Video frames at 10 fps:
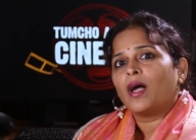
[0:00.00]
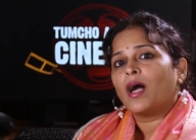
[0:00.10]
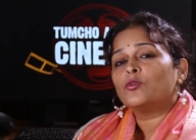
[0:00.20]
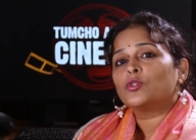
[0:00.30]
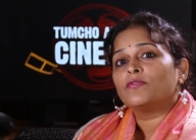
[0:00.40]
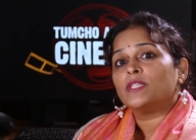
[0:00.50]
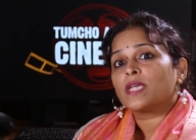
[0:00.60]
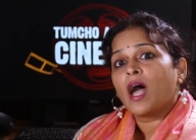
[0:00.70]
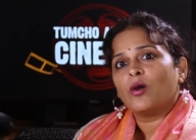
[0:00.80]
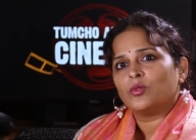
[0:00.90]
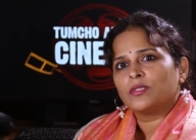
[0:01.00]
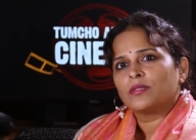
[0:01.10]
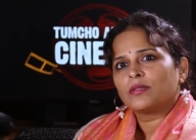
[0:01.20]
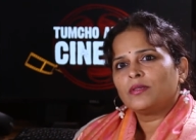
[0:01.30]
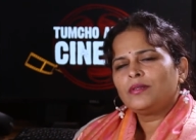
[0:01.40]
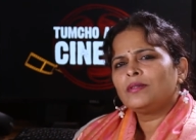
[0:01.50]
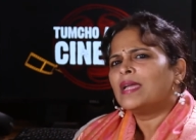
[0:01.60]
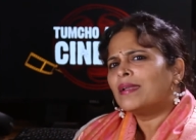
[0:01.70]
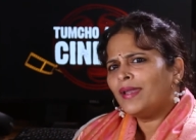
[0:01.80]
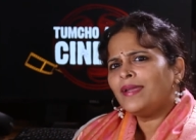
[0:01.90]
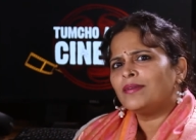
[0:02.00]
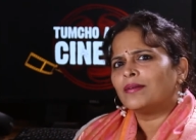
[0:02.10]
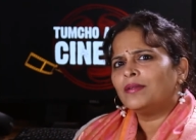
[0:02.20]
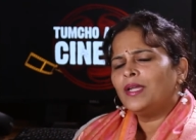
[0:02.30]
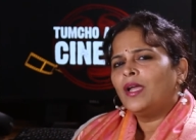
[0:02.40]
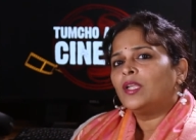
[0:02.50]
out of his house and later,